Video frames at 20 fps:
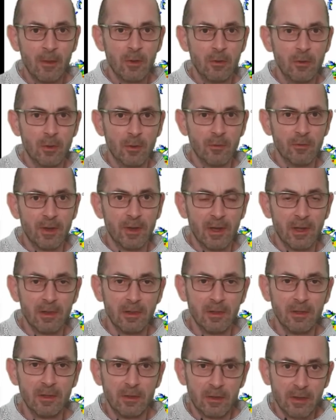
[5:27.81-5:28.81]
Northern
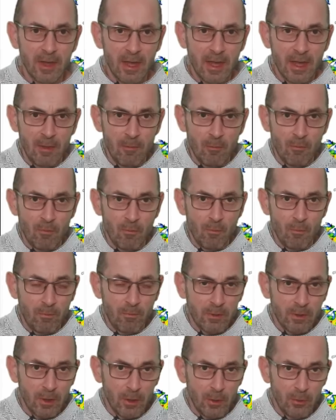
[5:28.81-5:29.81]
Ireland, and
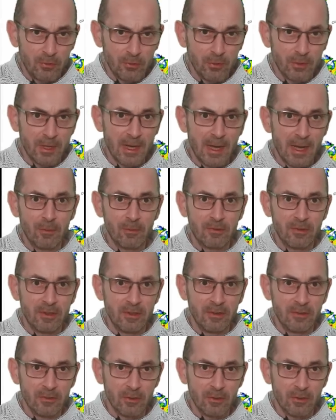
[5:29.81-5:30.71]
coastal counties,